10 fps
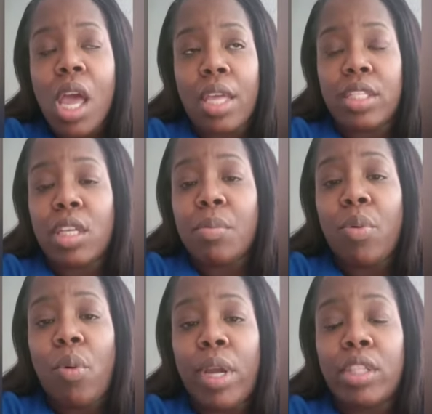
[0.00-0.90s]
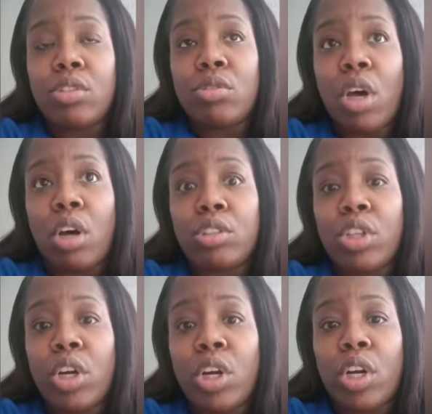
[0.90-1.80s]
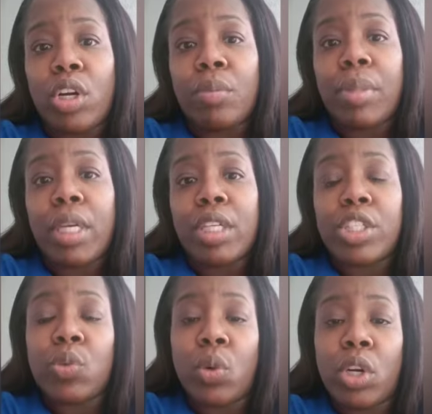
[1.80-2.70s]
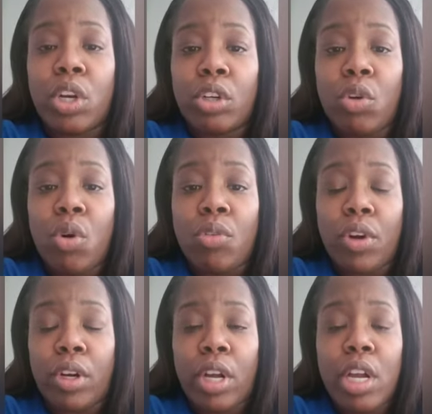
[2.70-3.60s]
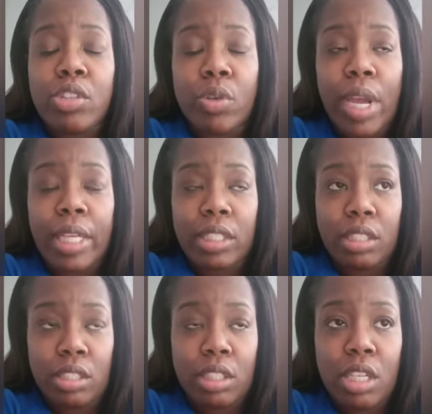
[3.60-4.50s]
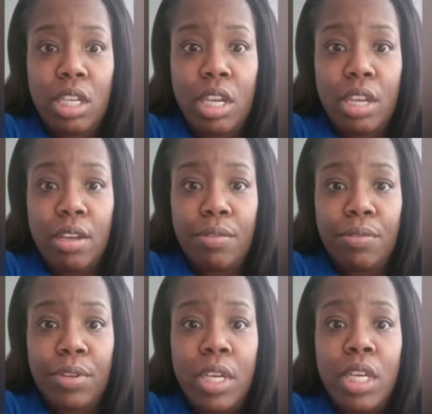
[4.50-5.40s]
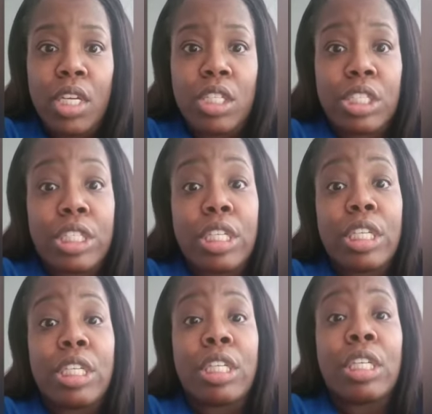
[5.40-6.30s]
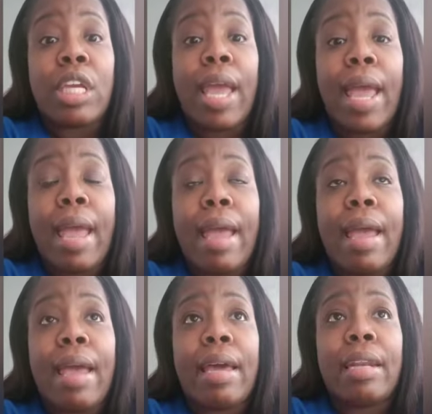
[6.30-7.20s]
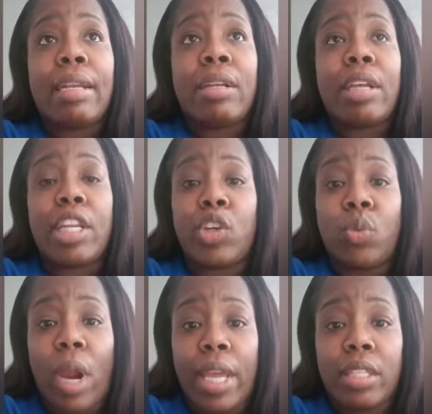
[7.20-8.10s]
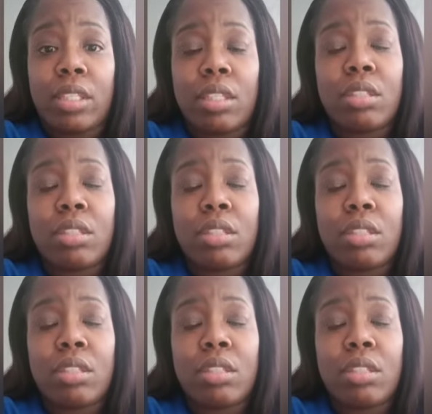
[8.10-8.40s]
at some point to talk to her because she wanted her to go over her contracts to see if she had any rights.